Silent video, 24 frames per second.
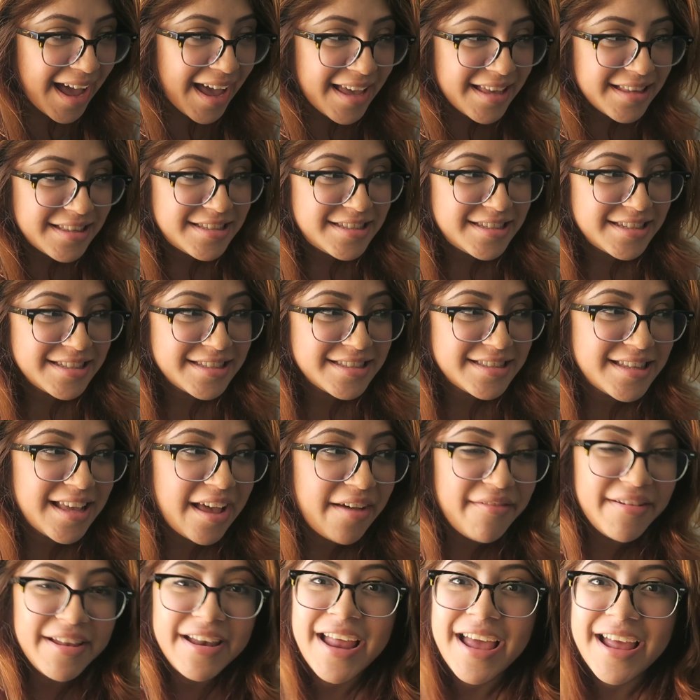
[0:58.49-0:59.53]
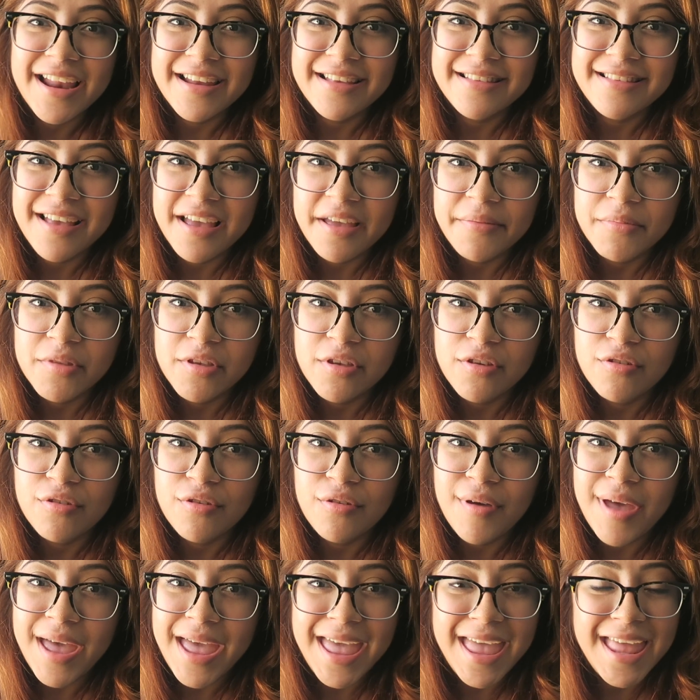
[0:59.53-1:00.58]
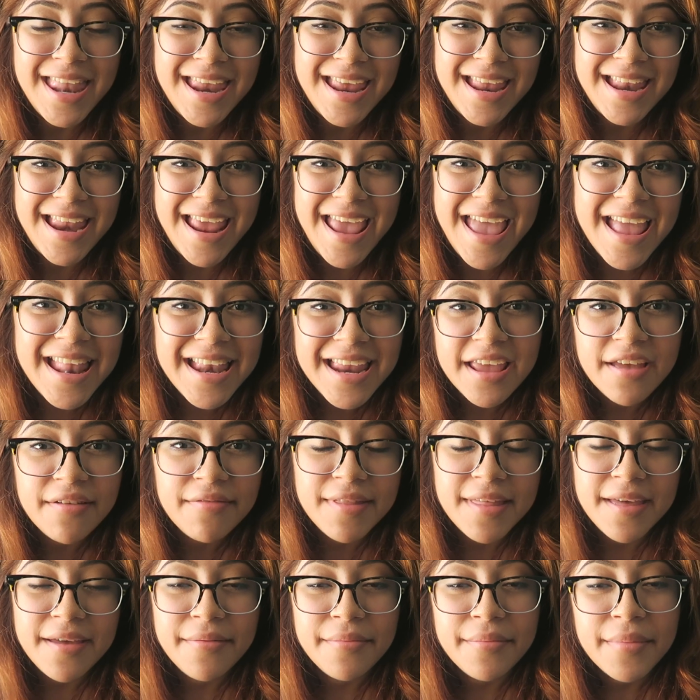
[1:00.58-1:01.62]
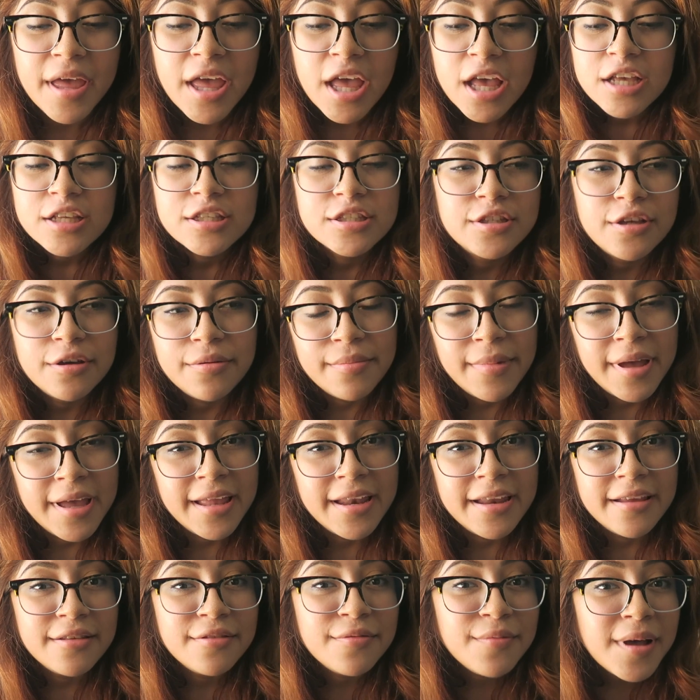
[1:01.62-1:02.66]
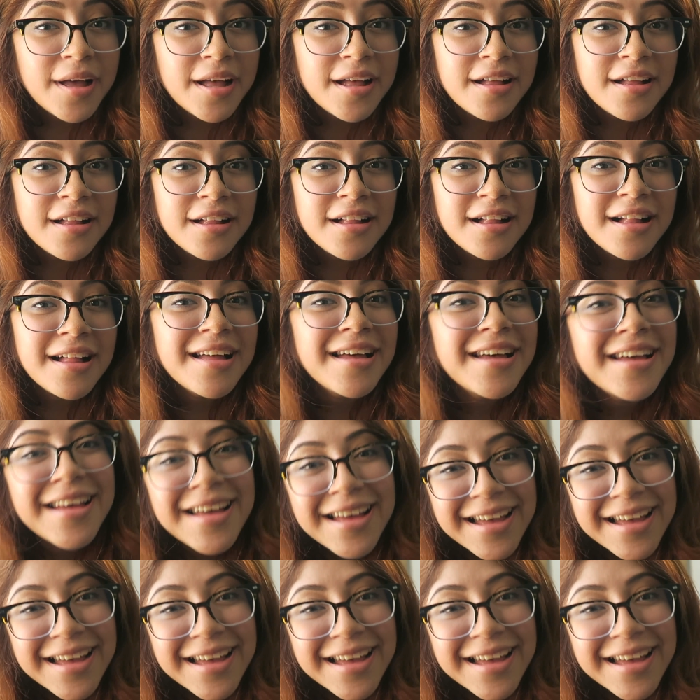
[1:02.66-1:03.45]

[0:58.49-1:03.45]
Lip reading: I just haven't had a time to edit any of them. So might as well